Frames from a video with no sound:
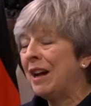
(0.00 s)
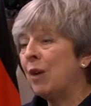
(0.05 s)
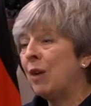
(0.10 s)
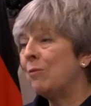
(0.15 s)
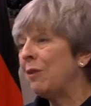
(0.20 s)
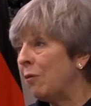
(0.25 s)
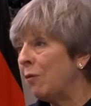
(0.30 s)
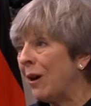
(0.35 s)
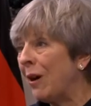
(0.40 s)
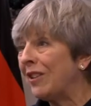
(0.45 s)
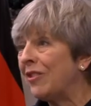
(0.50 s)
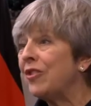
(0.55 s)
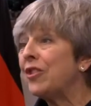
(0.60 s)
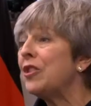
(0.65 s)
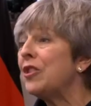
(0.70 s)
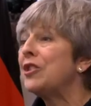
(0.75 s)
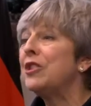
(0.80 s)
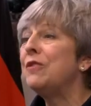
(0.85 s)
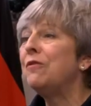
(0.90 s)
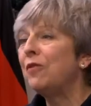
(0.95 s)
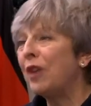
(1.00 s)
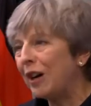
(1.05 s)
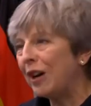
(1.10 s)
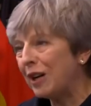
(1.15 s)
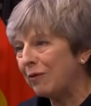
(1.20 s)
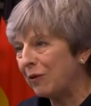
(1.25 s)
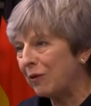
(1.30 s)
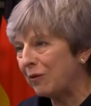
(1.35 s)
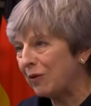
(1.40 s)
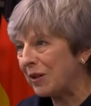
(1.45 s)
and we've won
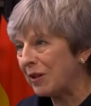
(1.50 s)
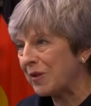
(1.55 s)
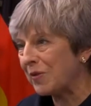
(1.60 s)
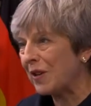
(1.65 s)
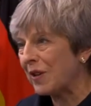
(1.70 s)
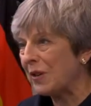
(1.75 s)
35 of those